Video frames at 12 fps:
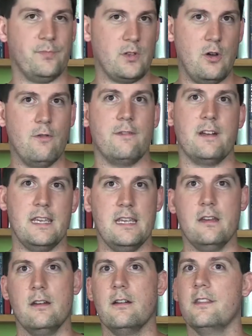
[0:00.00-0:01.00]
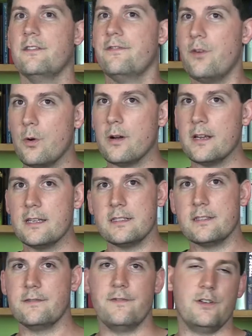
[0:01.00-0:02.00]
over here, the
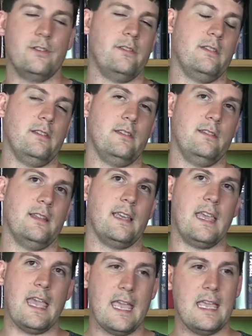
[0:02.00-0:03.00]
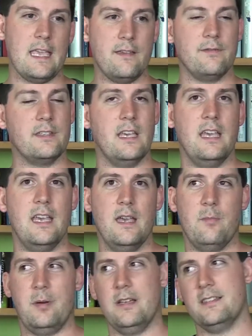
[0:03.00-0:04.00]
forest versus the caves.
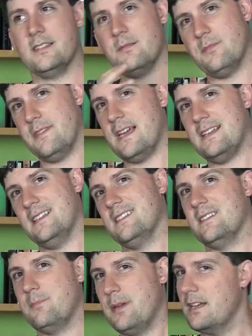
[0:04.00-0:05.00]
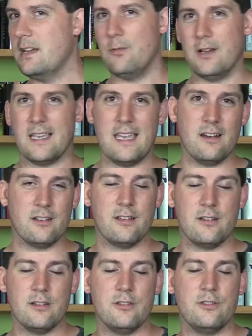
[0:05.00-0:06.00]
But some of that does depend on what
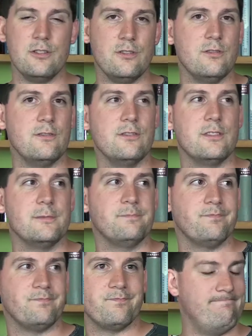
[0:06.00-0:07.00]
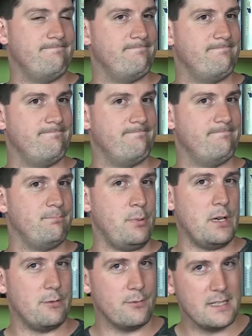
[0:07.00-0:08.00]
character you choose.
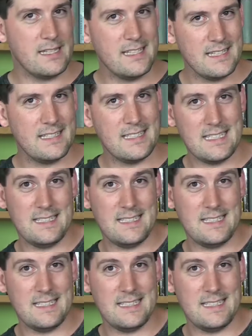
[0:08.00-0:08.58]
But really,